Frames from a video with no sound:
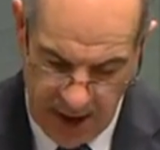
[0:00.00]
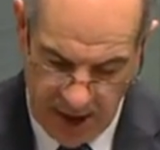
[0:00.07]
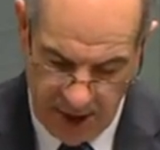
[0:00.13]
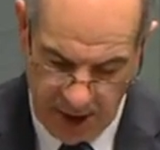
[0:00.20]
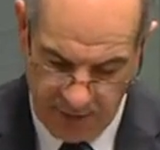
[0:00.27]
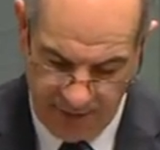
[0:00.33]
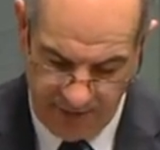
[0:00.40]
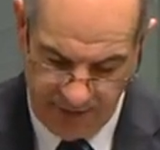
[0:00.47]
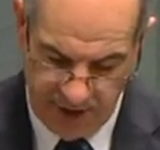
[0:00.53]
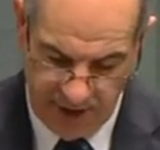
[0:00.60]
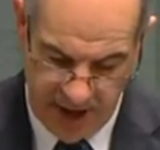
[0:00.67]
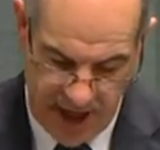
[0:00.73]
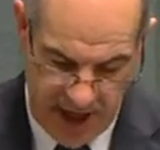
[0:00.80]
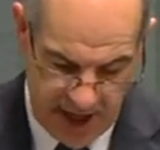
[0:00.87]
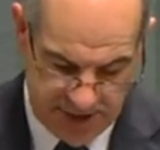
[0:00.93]
and I refer
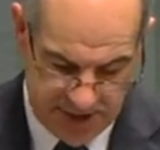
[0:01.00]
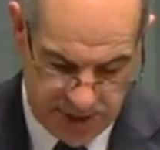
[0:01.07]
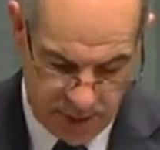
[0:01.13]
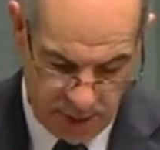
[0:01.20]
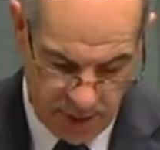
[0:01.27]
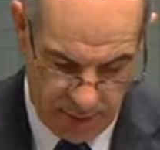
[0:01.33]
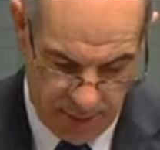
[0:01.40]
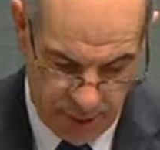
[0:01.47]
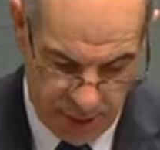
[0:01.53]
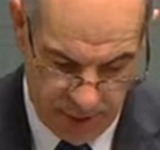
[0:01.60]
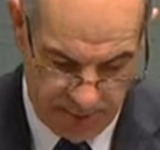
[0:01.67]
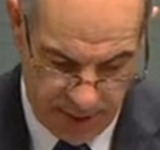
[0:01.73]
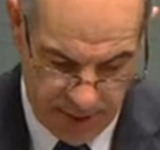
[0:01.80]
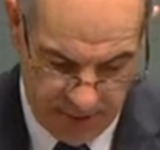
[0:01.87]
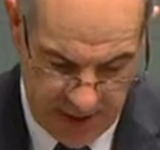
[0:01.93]
the House to a
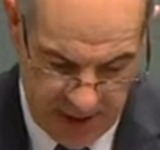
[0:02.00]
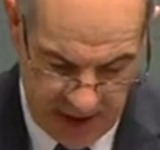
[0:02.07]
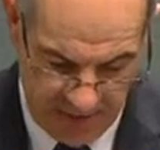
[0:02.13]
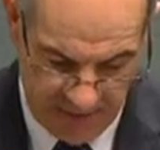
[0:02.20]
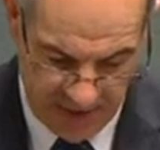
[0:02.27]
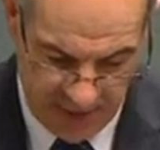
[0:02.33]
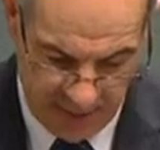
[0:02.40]
report prepared for the